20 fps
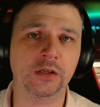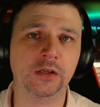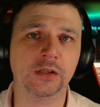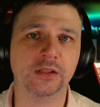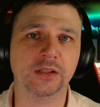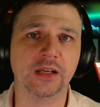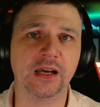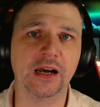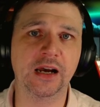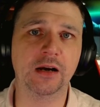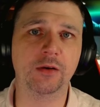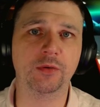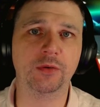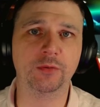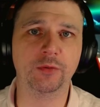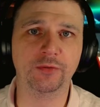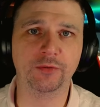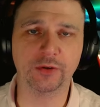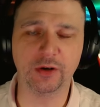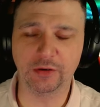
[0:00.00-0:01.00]
Yeah, we,
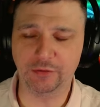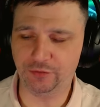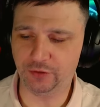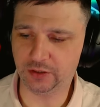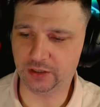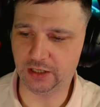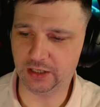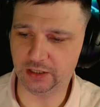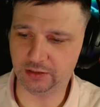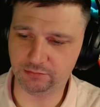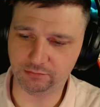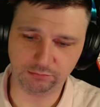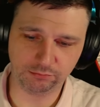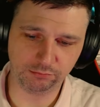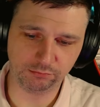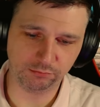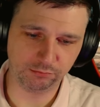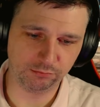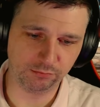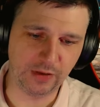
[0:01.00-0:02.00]
have got fucking
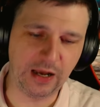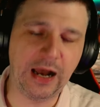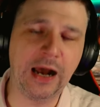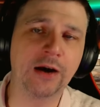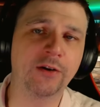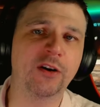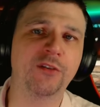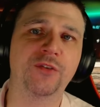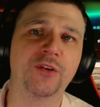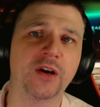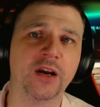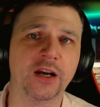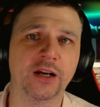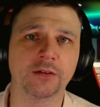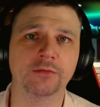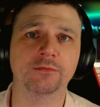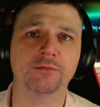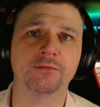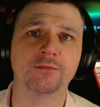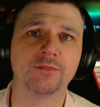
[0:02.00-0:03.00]
RFA,
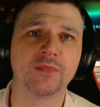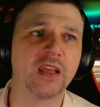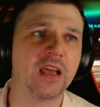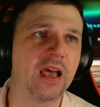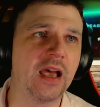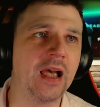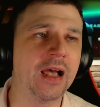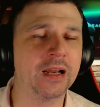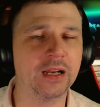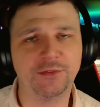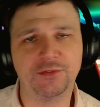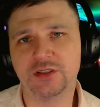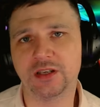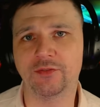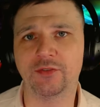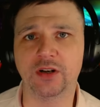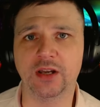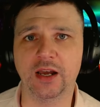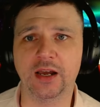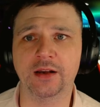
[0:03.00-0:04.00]

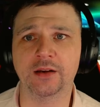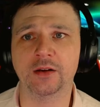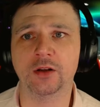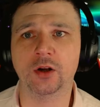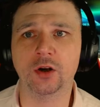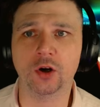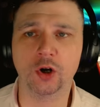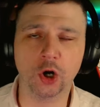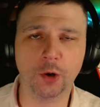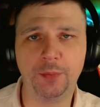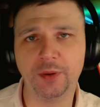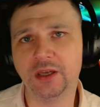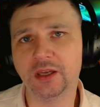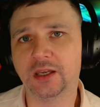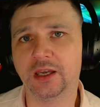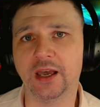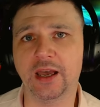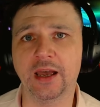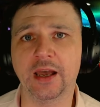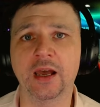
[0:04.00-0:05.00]
LF70,
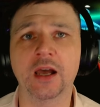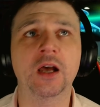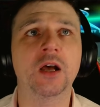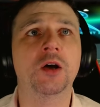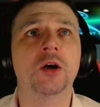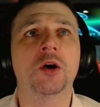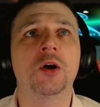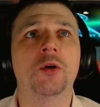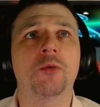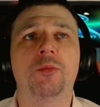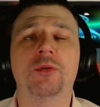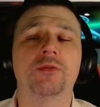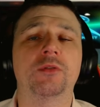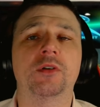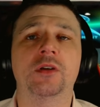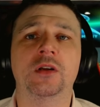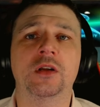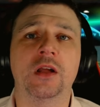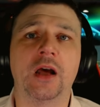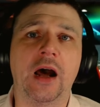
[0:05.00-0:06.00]
OPK. But,
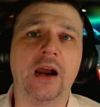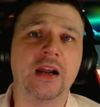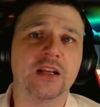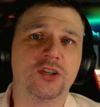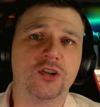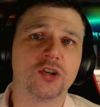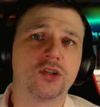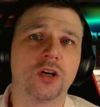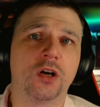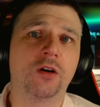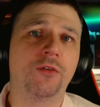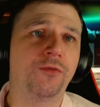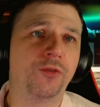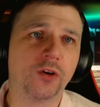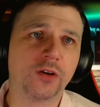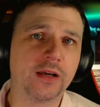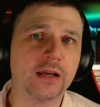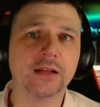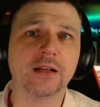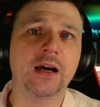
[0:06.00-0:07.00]
and it's just all
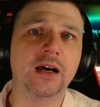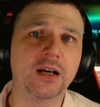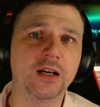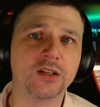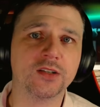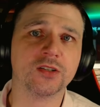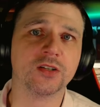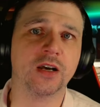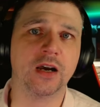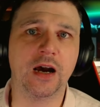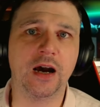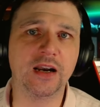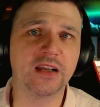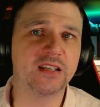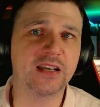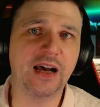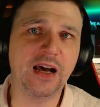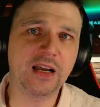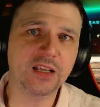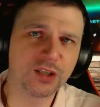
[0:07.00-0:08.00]
fucking letters and it's
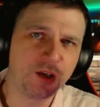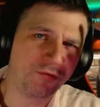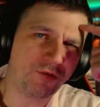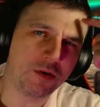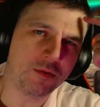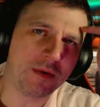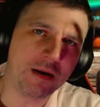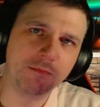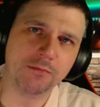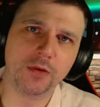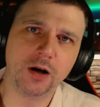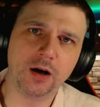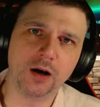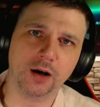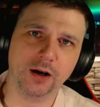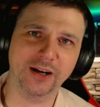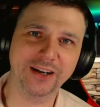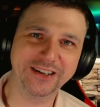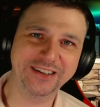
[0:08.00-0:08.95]
hard to remember.